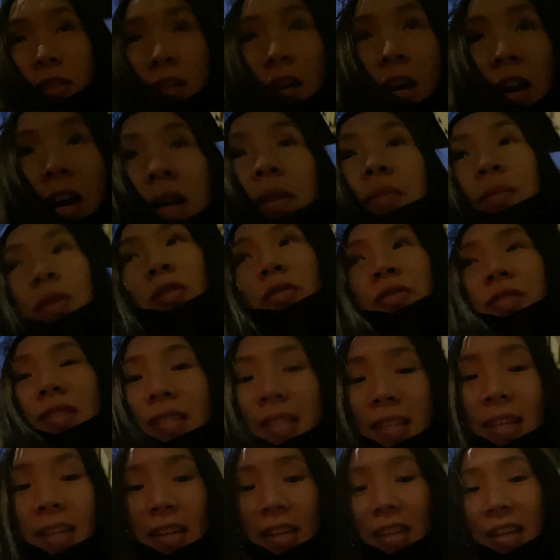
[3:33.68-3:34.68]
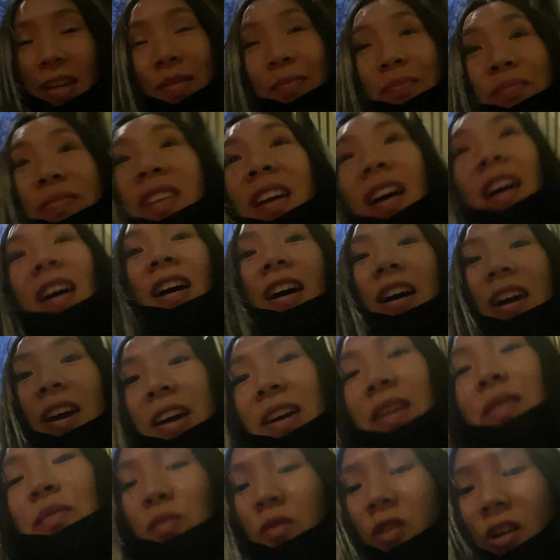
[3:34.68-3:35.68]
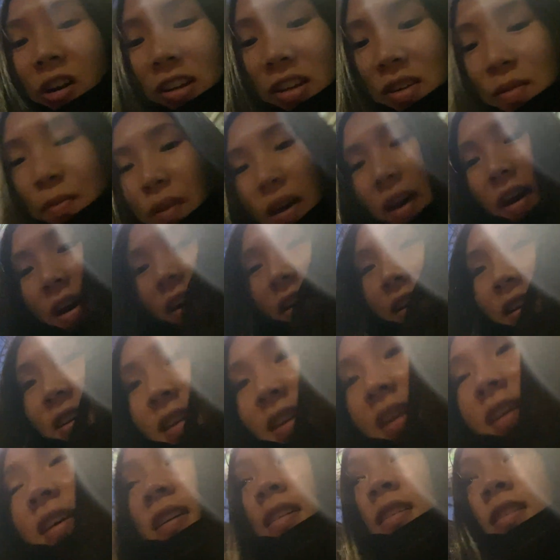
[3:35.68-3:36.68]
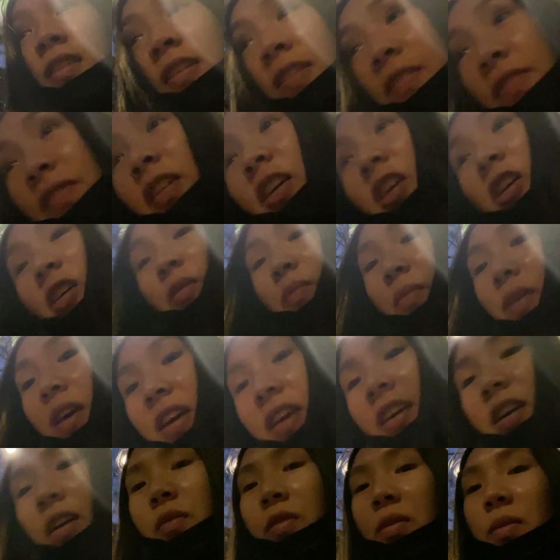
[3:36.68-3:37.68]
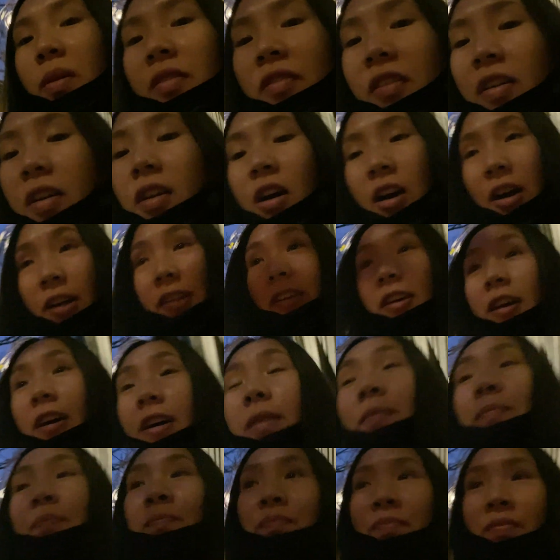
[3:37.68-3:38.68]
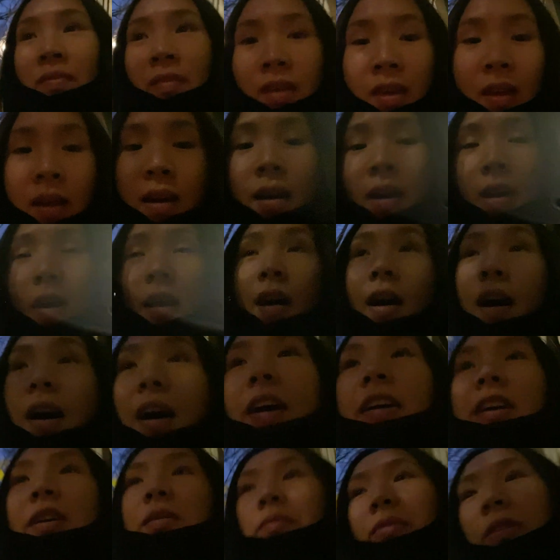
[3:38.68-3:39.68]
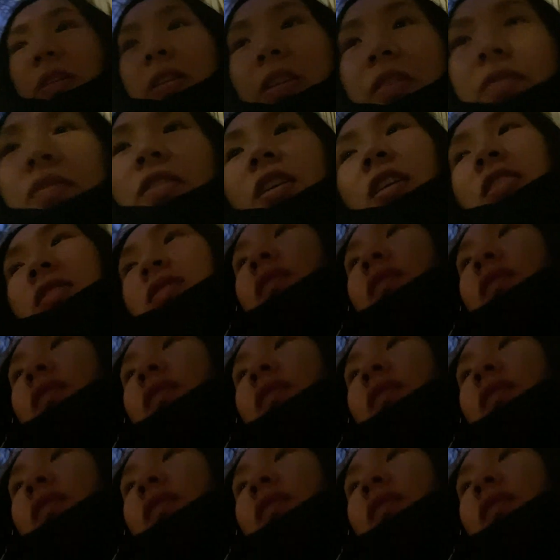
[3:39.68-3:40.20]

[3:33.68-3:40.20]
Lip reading: time no see. I am walking back from hanging out with my friend Anya. I completely forgot